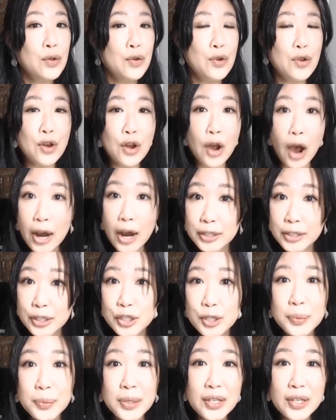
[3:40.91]
not
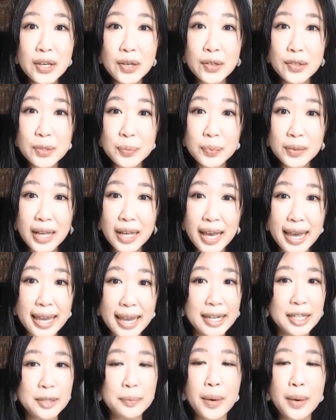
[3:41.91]
to be
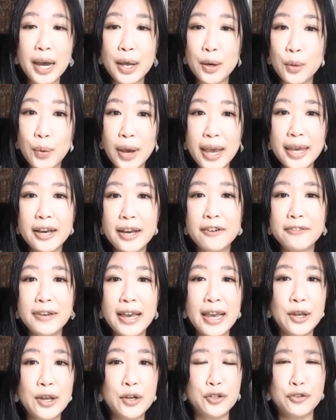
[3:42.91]
explained by way of
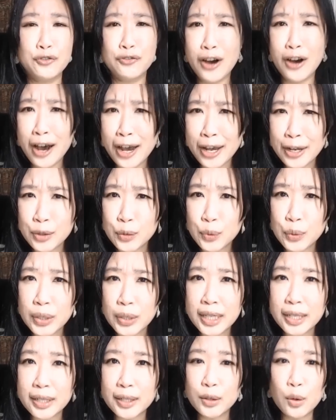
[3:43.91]
a divine
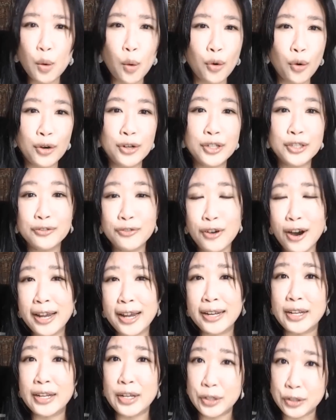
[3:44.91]
will or
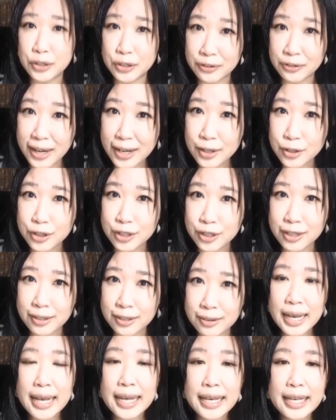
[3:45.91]
divine intervention.